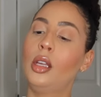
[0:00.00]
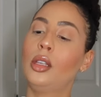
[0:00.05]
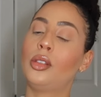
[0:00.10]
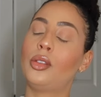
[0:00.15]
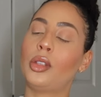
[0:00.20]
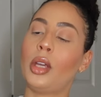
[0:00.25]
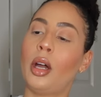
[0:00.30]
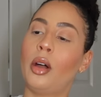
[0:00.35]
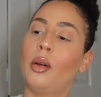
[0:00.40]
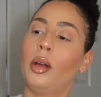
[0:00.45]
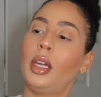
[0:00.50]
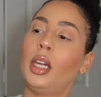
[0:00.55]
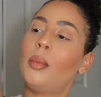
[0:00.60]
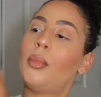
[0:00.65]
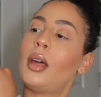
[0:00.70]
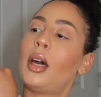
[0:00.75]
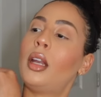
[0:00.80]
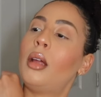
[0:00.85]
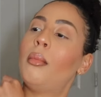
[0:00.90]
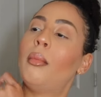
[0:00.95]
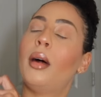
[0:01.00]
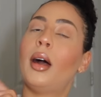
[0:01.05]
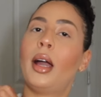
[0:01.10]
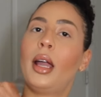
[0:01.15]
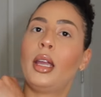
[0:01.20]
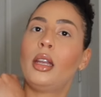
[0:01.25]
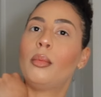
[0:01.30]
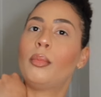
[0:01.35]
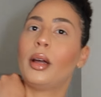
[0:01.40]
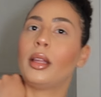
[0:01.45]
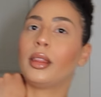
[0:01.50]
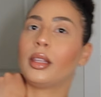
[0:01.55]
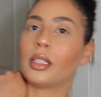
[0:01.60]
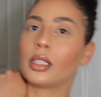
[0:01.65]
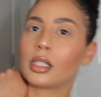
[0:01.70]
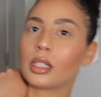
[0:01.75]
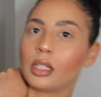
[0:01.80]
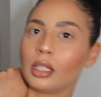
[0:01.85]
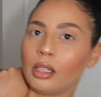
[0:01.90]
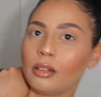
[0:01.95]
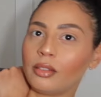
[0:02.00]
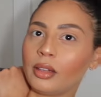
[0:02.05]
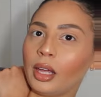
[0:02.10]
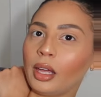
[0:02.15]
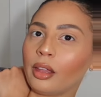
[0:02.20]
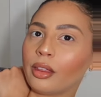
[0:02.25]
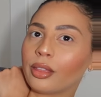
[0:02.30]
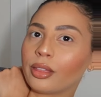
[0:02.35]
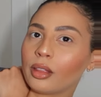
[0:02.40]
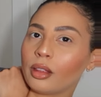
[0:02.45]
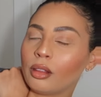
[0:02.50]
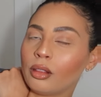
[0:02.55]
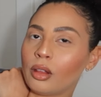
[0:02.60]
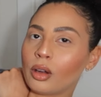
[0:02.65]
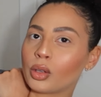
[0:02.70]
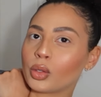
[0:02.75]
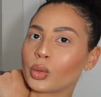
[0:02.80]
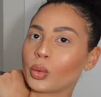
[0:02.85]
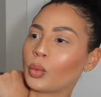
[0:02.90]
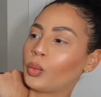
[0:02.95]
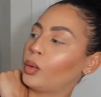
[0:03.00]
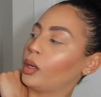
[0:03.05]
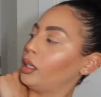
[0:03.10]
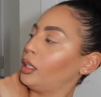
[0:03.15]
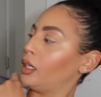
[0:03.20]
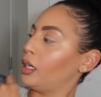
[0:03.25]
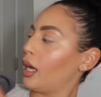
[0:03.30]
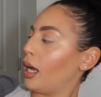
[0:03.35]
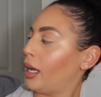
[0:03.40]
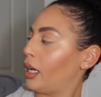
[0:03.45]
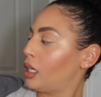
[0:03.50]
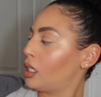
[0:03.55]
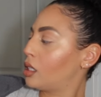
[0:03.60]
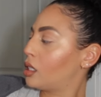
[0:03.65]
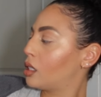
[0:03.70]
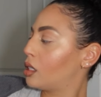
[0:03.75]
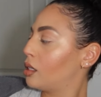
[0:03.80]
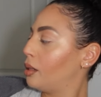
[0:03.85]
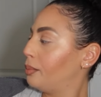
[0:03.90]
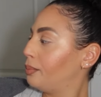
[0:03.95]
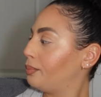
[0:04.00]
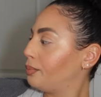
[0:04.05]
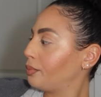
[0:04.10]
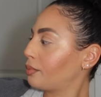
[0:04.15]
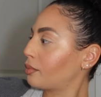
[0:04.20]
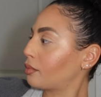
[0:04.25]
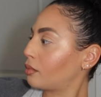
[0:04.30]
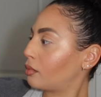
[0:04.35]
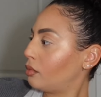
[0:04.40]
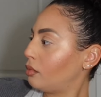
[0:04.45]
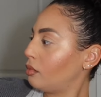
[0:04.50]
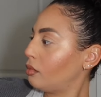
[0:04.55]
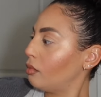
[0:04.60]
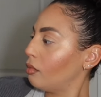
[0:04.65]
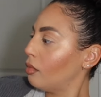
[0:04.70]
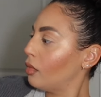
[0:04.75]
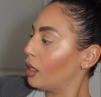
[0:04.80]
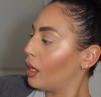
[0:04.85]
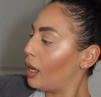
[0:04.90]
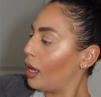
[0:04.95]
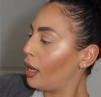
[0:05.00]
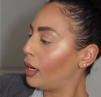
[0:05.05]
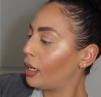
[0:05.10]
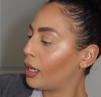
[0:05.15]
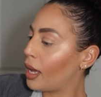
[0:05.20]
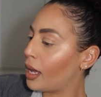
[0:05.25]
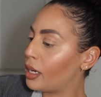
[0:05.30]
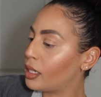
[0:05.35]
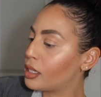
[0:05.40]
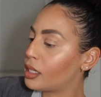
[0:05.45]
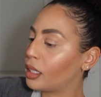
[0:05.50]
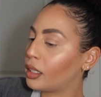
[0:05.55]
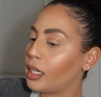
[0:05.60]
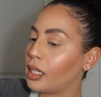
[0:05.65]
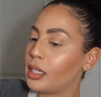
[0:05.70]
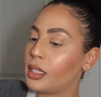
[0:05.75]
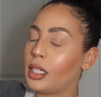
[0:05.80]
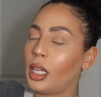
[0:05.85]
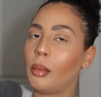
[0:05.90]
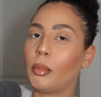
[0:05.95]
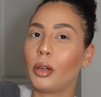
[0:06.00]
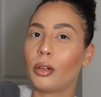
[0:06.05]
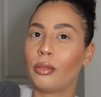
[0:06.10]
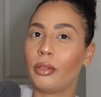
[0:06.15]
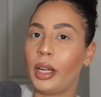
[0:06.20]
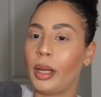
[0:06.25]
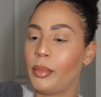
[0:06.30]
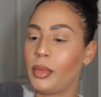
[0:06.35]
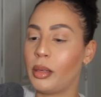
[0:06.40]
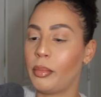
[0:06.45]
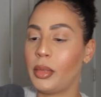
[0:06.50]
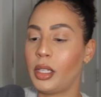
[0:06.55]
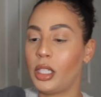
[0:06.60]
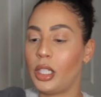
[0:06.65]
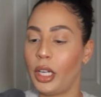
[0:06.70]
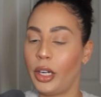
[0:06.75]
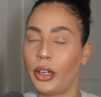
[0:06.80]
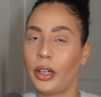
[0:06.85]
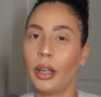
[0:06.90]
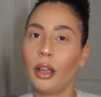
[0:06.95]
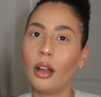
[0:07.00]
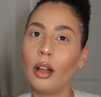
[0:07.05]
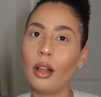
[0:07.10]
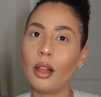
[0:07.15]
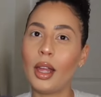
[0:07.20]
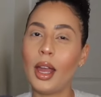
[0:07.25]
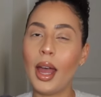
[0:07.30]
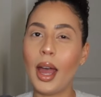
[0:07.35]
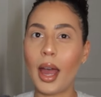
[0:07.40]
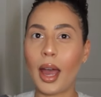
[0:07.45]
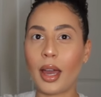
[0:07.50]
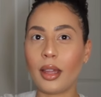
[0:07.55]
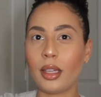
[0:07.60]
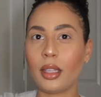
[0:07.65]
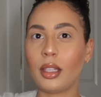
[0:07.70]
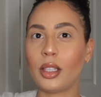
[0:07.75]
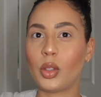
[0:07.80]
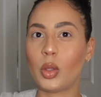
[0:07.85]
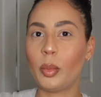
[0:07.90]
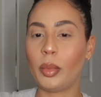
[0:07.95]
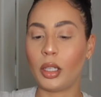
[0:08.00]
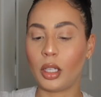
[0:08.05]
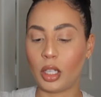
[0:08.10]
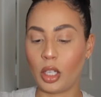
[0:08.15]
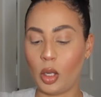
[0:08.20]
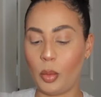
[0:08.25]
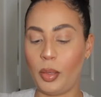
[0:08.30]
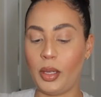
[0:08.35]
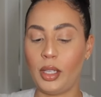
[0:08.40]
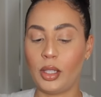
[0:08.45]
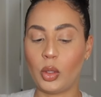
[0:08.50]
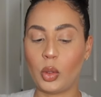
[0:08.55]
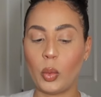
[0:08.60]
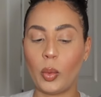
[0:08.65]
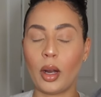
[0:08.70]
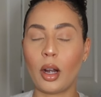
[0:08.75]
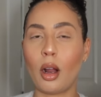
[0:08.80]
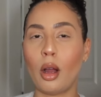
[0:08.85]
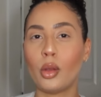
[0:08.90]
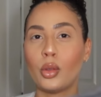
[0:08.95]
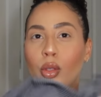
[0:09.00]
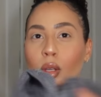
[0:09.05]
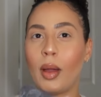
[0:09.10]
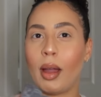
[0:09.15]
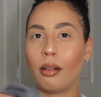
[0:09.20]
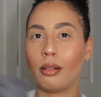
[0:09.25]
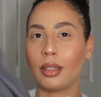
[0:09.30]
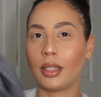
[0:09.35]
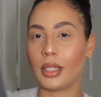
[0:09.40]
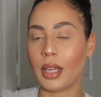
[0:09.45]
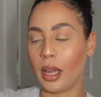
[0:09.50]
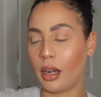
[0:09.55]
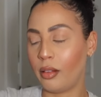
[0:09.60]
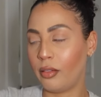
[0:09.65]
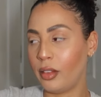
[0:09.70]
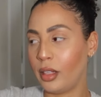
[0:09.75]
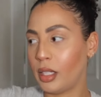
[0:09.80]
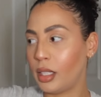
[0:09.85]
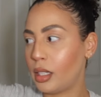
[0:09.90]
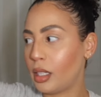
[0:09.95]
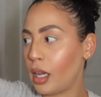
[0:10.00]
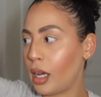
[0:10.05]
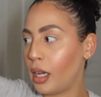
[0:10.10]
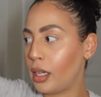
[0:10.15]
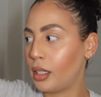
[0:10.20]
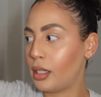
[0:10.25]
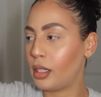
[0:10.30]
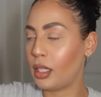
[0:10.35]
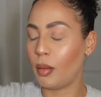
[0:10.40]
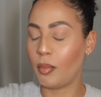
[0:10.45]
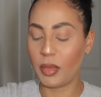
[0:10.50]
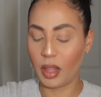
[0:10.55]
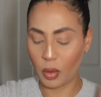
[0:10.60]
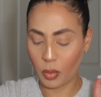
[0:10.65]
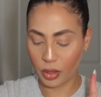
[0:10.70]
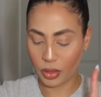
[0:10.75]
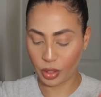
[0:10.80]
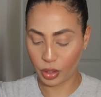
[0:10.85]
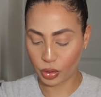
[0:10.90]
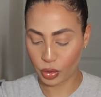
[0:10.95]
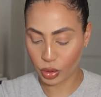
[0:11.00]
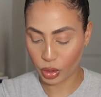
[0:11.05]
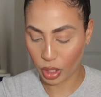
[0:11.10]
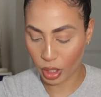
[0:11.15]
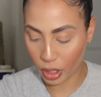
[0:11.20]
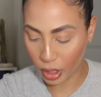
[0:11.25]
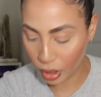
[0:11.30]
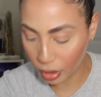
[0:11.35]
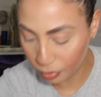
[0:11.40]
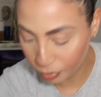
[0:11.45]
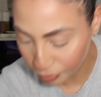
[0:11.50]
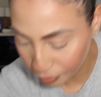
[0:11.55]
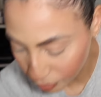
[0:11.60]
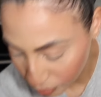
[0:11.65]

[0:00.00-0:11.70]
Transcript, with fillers: so keep that in mind but the sleeve length looks really nice and again, it's like that same ribbed material. I think this will be a cute piece to wear also outside of this set. Same thing with this skirt.